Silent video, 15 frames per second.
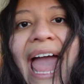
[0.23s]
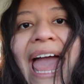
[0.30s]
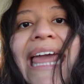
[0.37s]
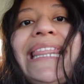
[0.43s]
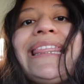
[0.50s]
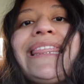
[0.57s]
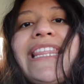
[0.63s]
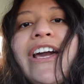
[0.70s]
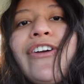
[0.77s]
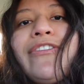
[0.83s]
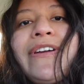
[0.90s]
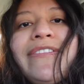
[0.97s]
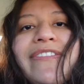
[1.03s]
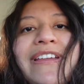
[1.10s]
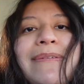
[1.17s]
Hello
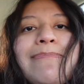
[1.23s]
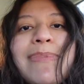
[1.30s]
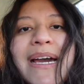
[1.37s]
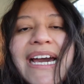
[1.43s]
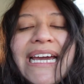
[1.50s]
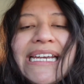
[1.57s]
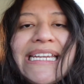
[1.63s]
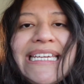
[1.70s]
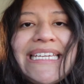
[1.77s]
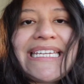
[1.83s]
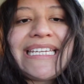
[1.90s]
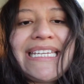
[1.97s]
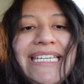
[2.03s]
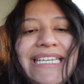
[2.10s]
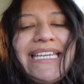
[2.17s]

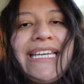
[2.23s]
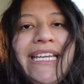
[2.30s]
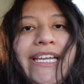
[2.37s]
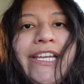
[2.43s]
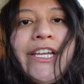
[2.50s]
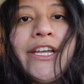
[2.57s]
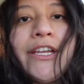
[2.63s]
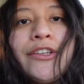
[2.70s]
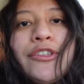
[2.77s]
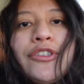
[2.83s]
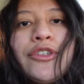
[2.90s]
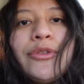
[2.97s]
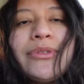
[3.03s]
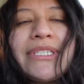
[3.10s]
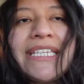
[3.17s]
everybody.
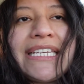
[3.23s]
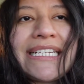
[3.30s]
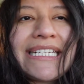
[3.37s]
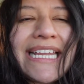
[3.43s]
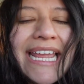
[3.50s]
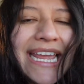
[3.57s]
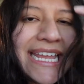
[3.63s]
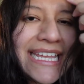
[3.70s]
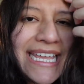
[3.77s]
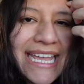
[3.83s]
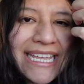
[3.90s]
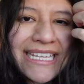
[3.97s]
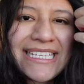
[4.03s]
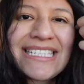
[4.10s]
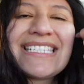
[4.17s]
So today
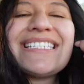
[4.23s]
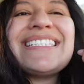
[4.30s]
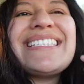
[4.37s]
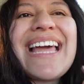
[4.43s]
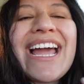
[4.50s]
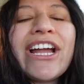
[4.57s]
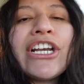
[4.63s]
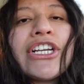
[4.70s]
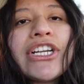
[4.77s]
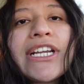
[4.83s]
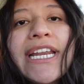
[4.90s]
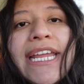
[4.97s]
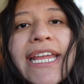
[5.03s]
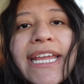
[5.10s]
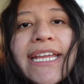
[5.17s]
is
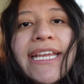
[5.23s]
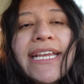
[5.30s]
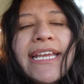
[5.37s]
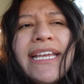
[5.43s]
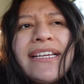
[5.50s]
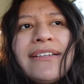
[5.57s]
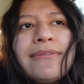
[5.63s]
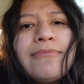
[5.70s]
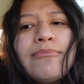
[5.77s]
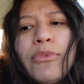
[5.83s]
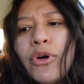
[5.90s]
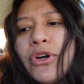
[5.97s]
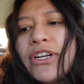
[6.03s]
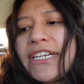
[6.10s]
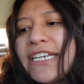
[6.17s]
Saturday
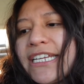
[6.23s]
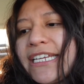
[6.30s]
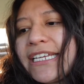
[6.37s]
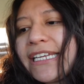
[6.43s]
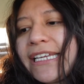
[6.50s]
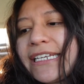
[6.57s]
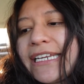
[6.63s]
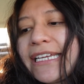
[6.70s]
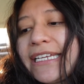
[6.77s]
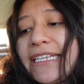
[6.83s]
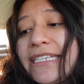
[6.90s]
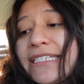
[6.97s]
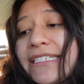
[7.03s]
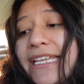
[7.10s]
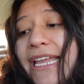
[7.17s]
morning. It
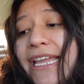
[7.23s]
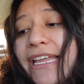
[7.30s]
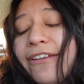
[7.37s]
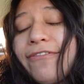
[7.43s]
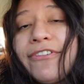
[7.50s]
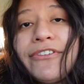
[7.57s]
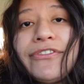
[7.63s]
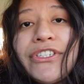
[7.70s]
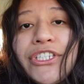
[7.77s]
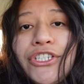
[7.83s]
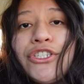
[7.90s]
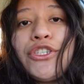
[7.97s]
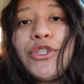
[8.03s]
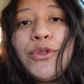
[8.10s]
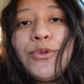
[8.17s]
is
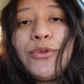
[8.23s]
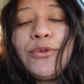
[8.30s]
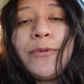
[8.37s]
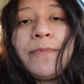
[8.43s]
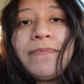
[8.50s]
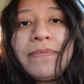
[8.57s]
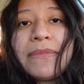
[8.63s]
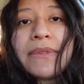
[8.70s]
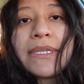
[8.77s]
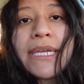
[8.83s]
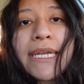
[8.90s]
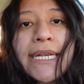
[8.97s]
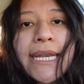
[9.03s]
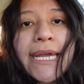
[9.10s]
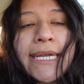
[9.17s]
8:52
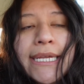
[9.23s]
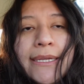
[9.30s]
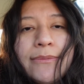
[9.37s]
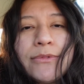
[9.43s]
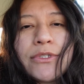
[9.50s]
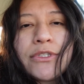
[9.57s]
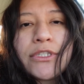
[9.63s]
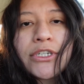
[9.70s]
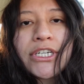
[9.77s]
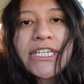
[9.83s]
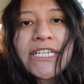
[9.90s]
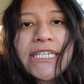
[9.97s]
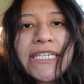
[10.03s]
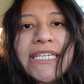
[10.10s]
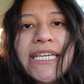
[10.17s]
and I am
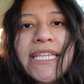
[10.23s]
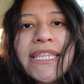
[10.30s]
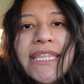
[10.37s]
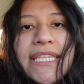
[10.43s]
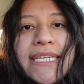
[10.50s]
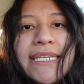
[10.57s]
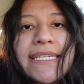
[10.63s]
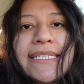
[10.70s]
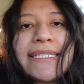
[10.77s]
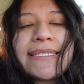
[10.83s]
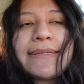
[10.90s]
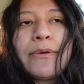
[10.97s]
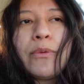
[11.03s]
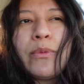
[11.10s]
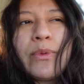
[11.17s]
starting this
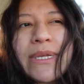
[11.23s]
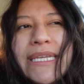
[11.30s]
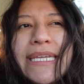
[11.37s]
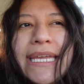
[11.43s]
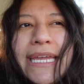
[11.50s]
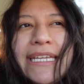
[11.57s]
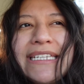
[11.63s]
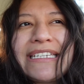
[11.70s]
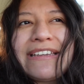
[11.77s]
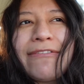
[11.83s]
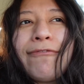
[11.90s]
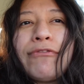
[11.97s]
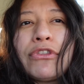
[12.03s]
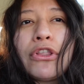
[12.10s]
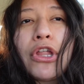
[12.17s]
weekend
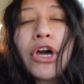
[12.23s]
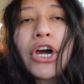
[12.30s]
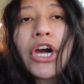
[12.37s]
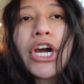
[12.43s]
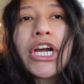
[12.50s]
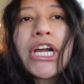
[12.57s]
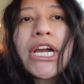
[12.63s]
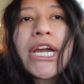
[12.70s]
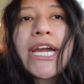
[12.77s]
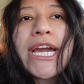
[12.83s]
vlog.